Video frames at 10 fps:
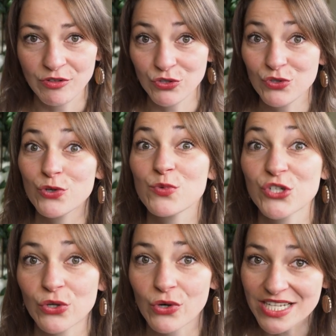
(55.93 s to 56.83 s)
YouTube
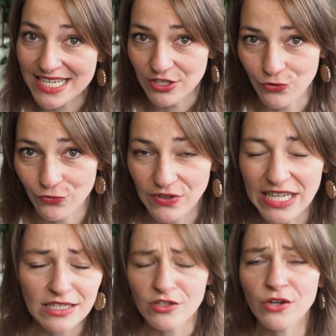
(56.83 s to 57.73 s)
shorts in your
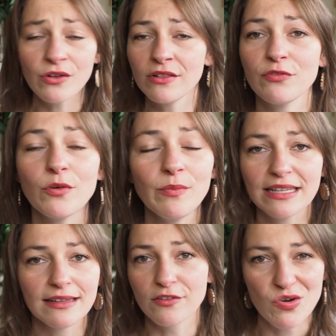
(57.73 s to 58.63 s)
feed, not only for me,
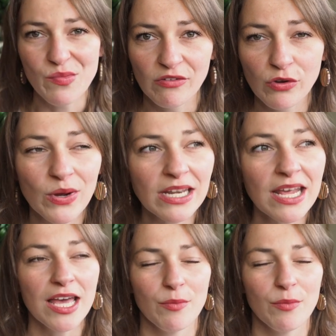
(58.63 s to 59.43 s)
like from everyone,